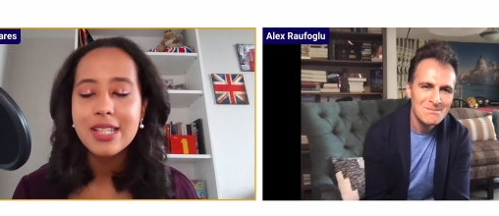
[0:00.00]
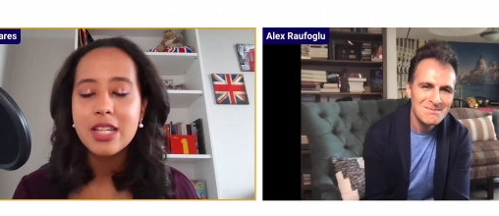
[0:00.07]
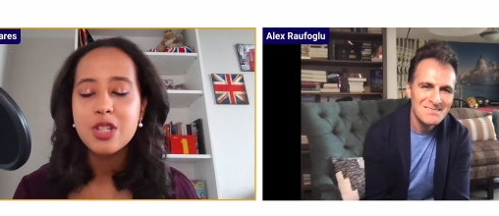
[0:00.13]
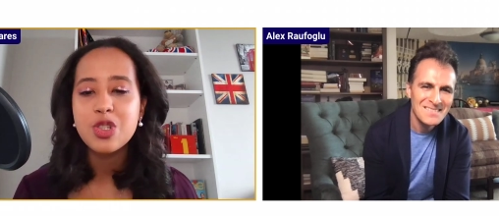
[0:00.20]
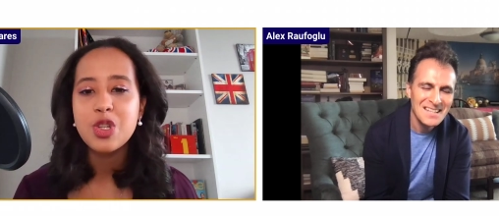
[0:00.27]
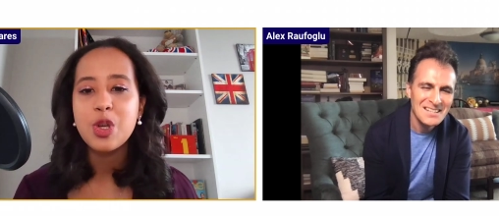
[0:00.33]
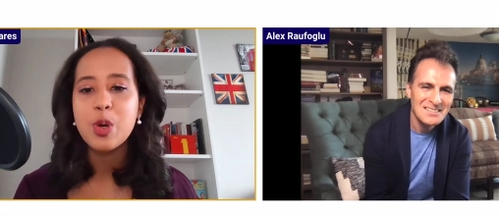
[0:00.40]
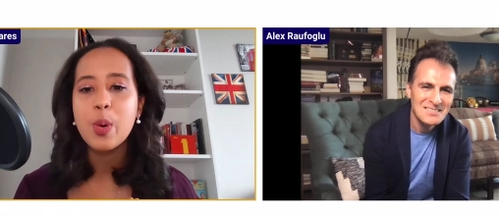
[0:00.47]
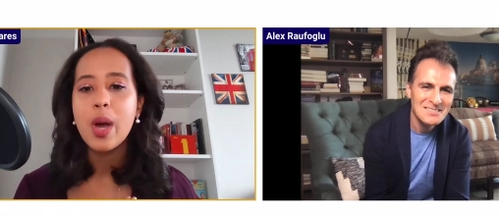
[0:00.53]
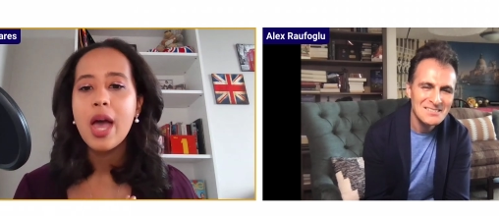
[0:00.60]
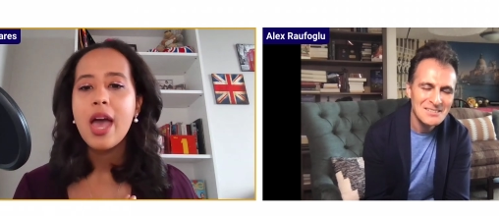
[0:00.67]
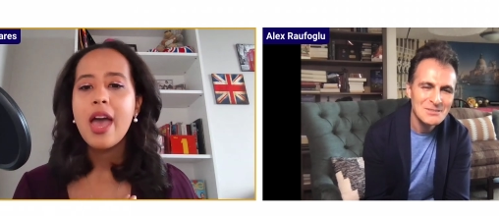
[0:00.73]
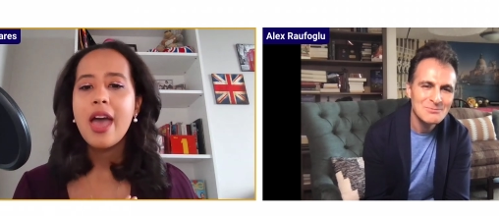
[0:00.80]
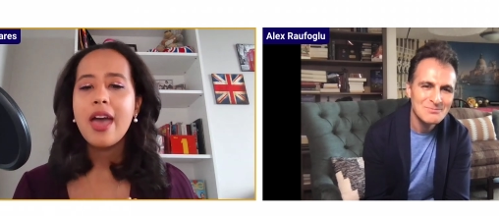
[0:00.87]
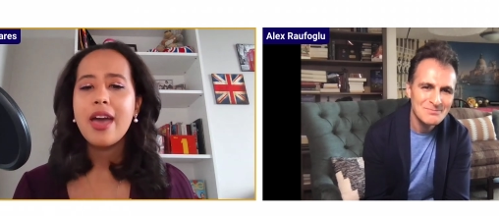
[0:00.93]
Speaker 1: issue,
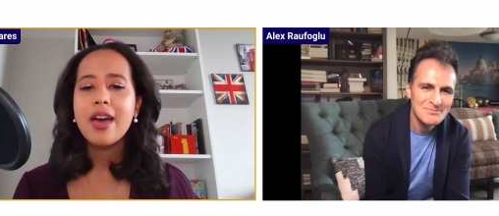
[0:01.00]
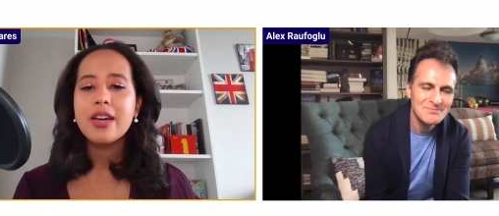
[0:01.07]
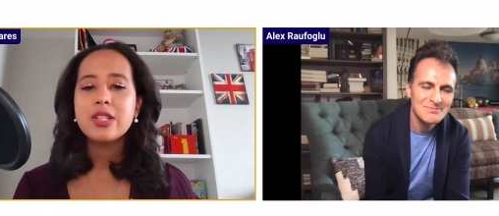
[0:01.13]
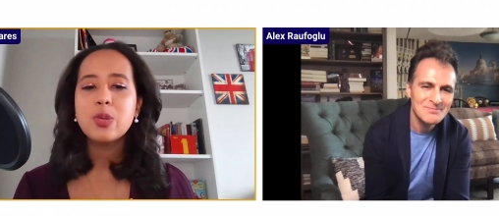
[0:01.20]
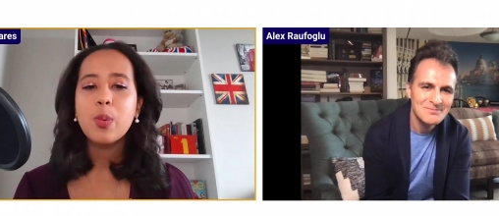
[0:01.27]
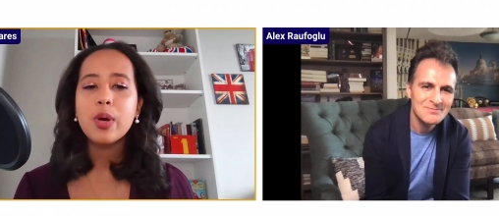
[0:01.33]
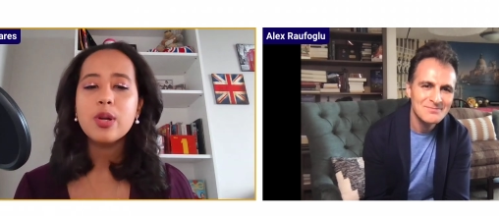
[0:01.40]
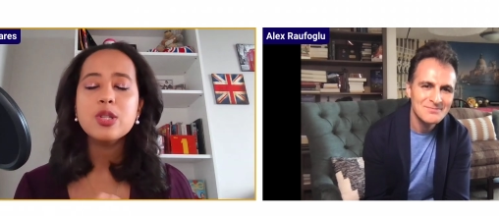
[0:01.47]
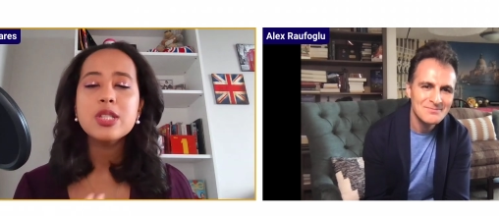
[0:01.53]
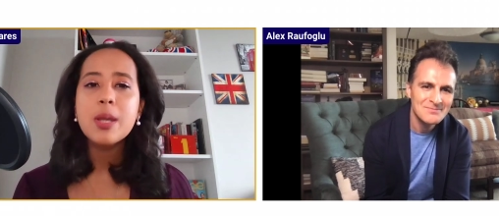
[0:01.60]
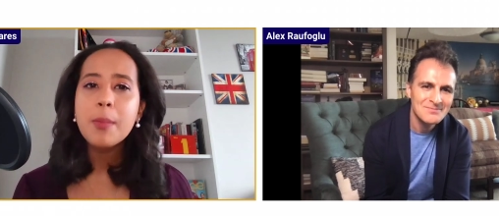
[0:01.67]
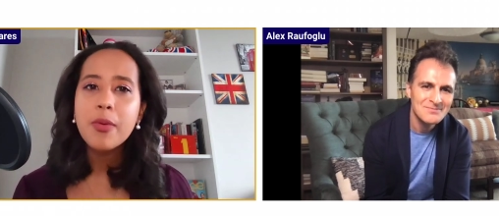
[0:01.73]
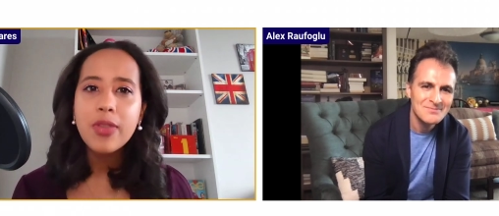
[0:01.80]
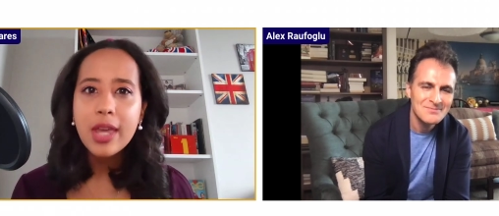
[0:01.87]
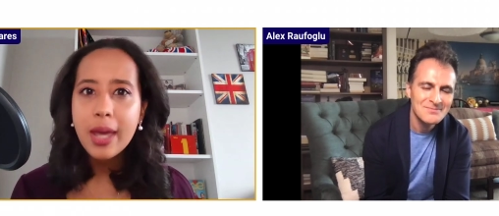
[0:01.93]
and what are
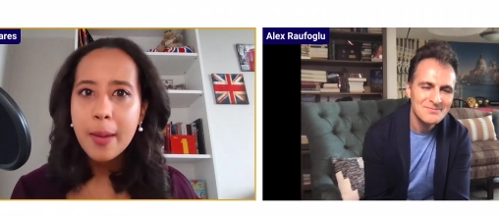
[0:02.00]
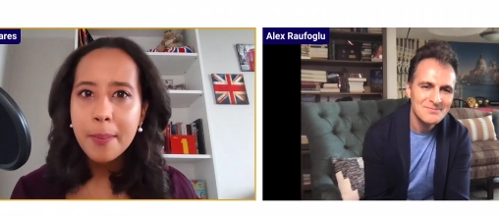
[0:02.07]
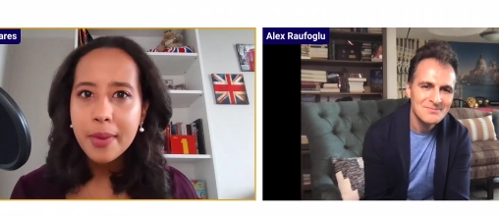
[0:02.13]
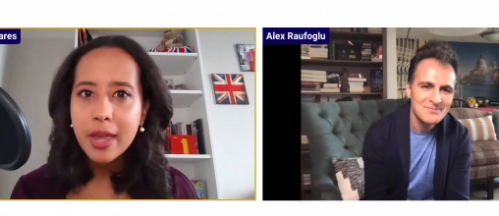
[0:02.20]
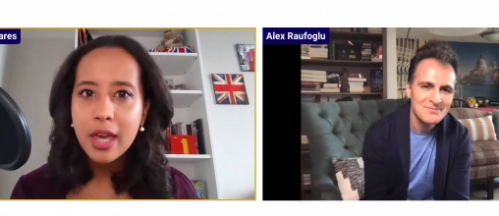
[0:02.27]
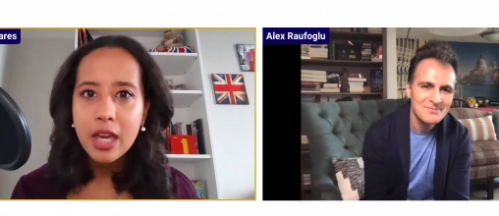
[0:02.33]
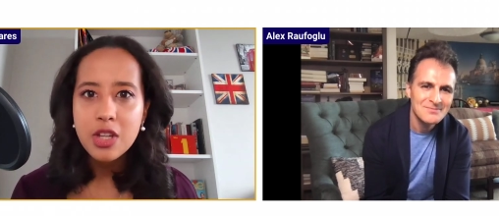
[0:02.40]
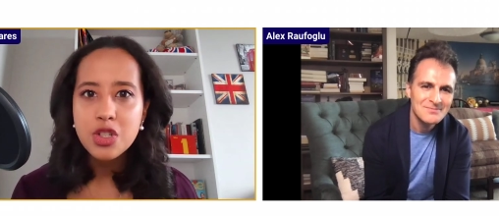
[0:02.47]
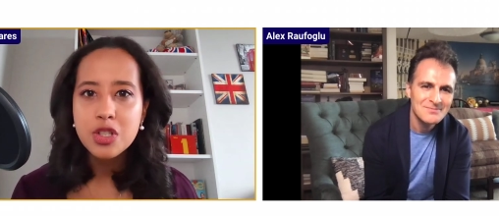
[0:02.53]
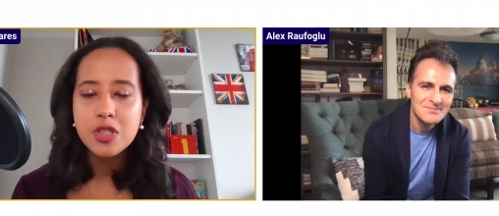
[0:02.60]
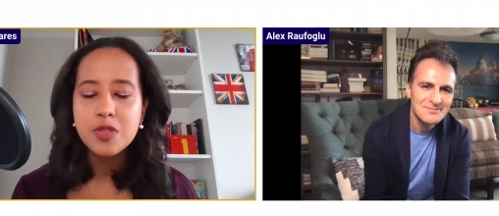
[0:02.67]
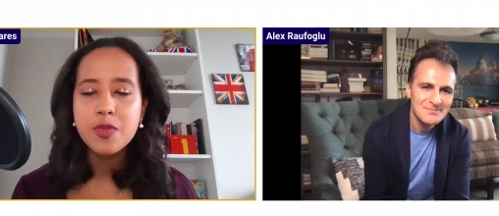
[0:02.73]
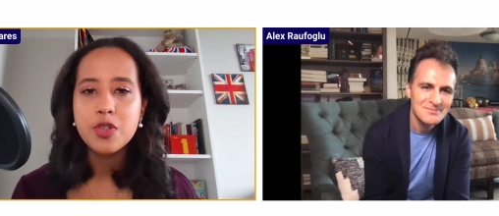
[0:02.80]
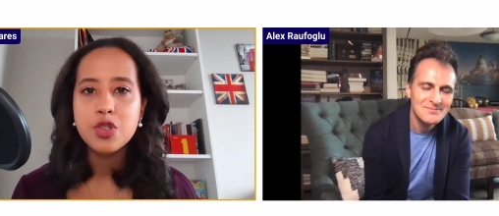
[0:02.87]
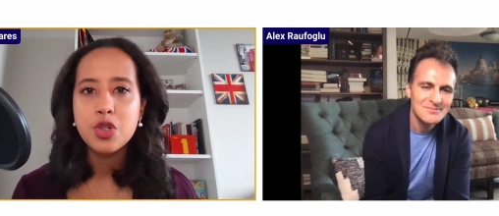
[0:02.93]
some of the
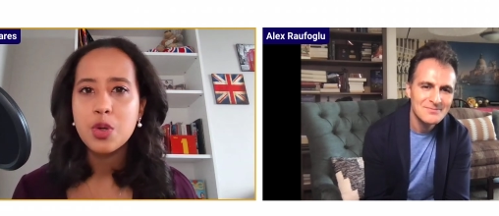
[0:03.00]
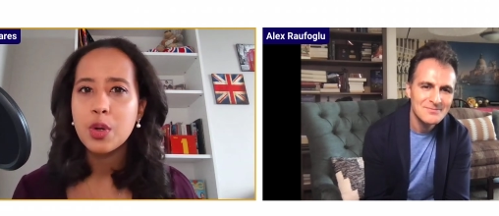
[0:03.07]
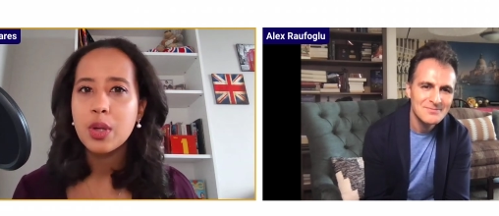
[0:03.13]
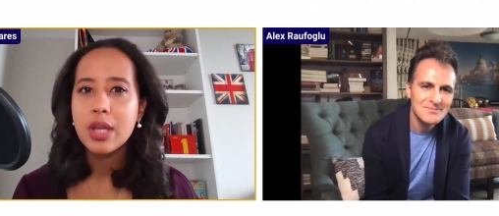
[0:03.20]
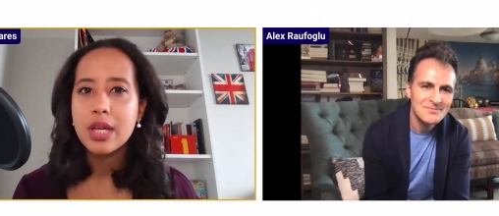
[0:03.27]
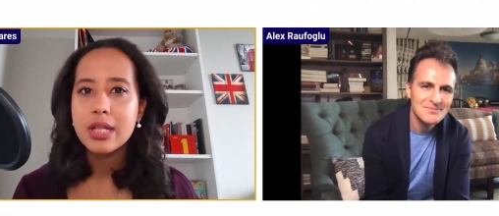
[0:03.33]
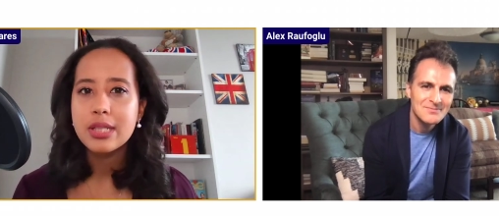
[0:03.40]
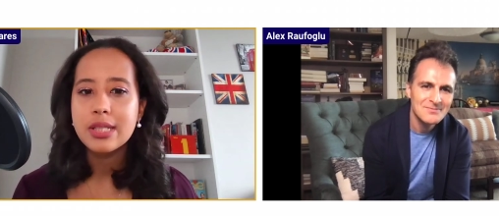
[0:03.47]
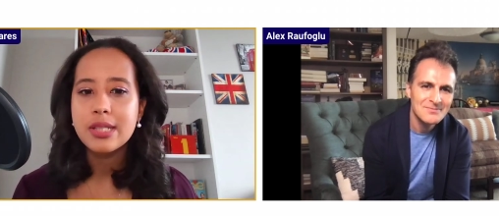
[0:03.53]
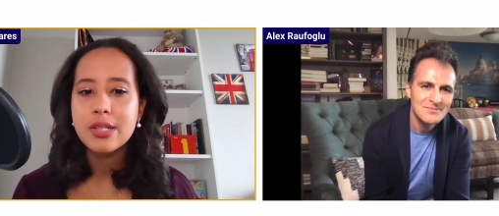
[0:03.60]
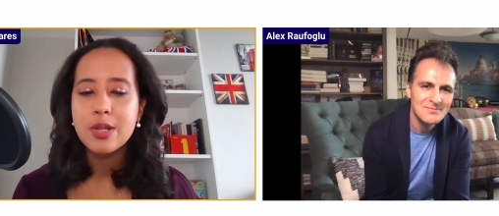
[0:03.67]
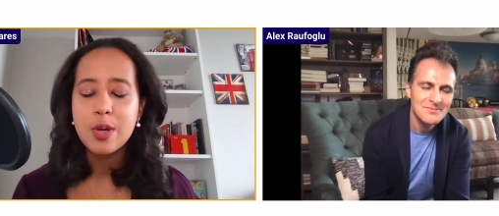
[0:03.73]
implications for journalists